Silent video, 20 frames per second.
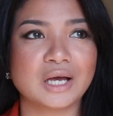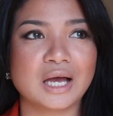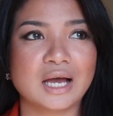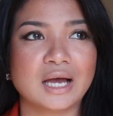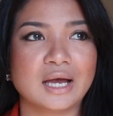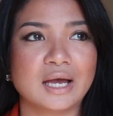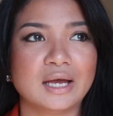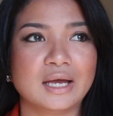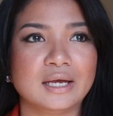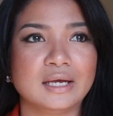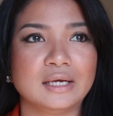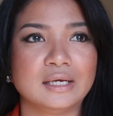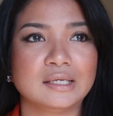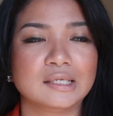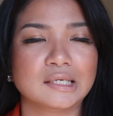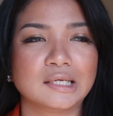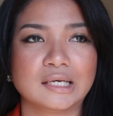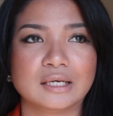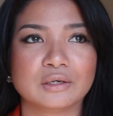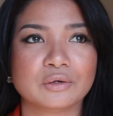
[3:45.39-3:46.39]
I
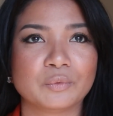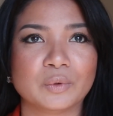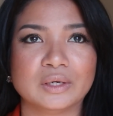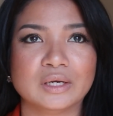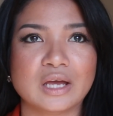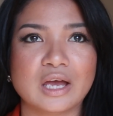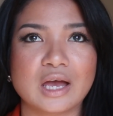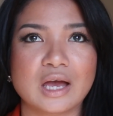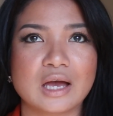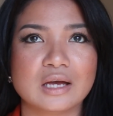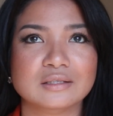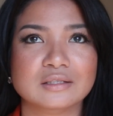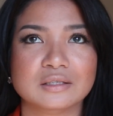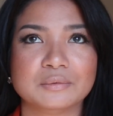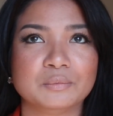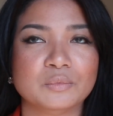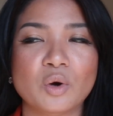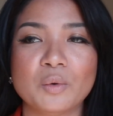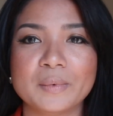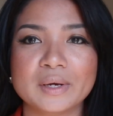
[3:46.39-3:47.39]
like, when
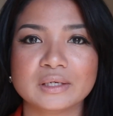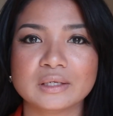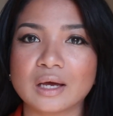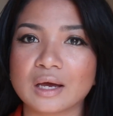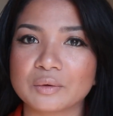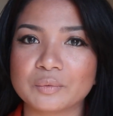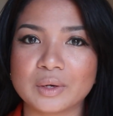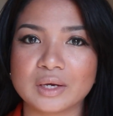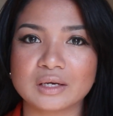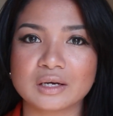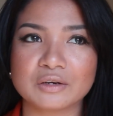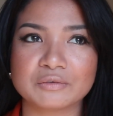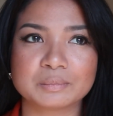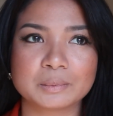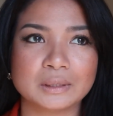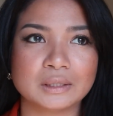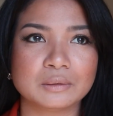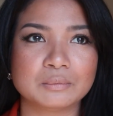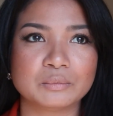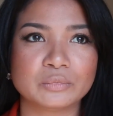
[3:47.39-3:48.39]
the moment I wake
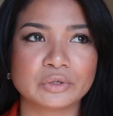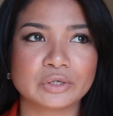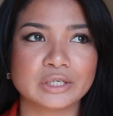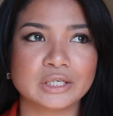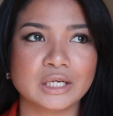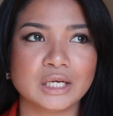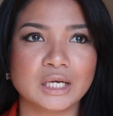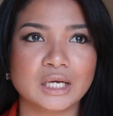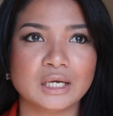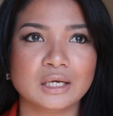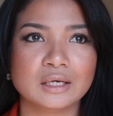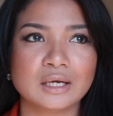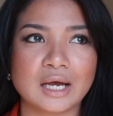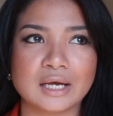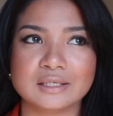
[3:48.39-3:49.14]
up in the morning,